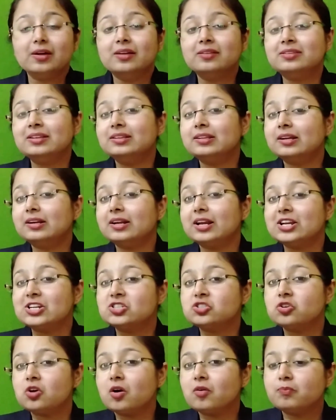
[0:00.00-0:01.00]
see the
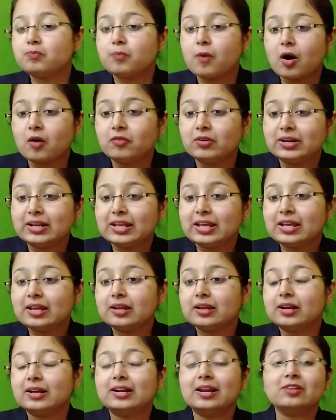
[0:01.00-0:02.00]
ratio of
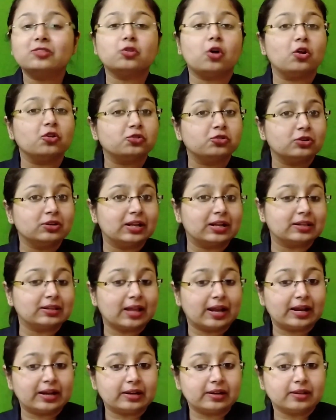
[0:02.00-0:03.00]
poverty, it has also
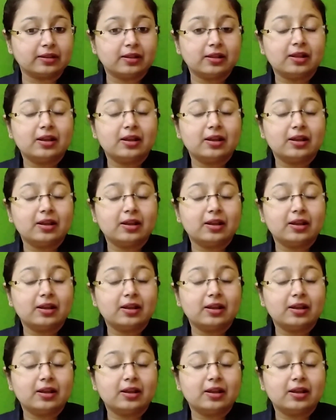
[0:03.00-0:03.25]
declined.